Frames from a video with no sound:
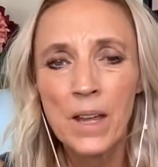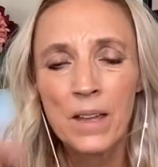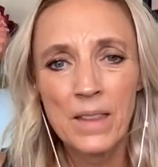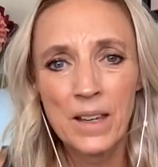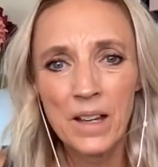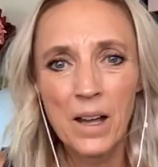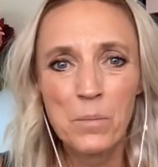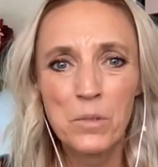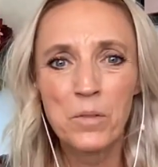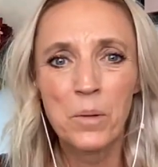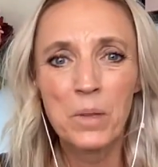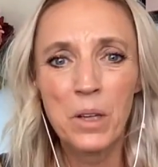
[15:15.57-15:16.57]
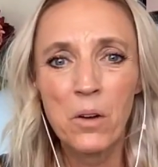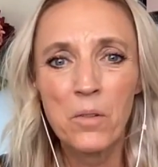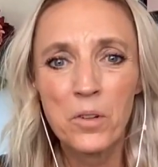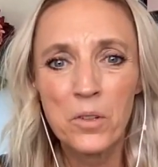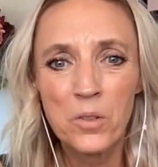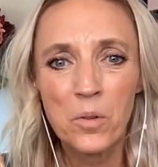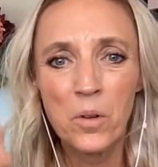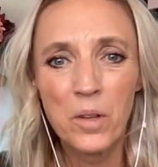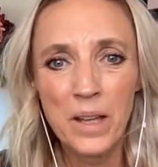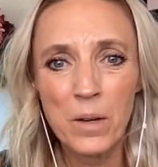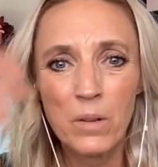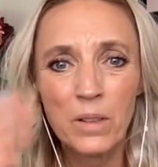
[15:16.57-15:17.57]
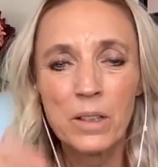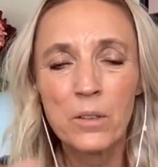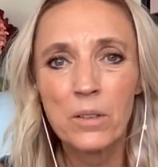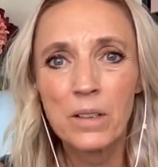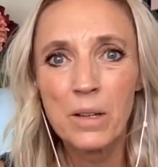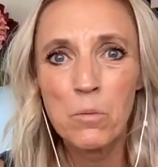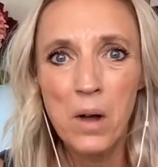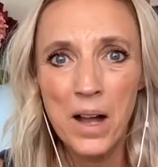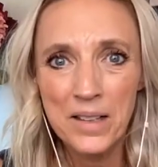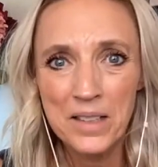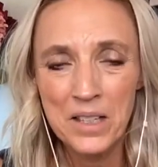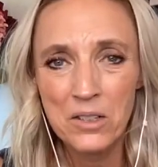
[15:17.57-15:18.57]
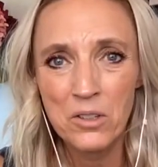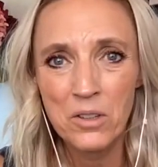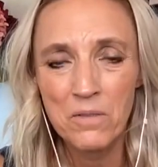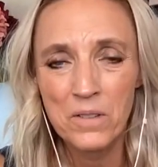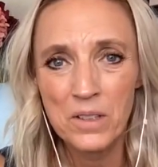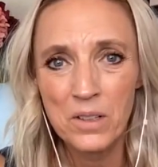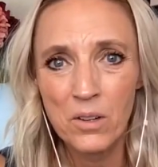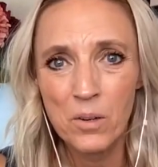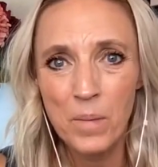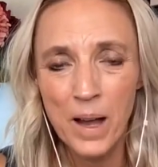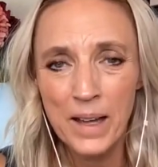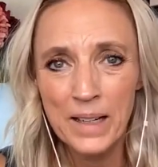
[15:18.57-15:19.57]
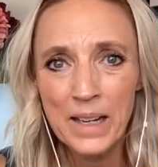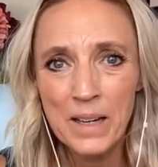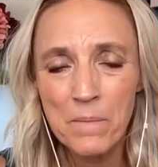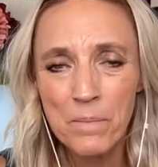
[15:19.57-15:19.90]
that comes from the oversoul and literally walks into the physical body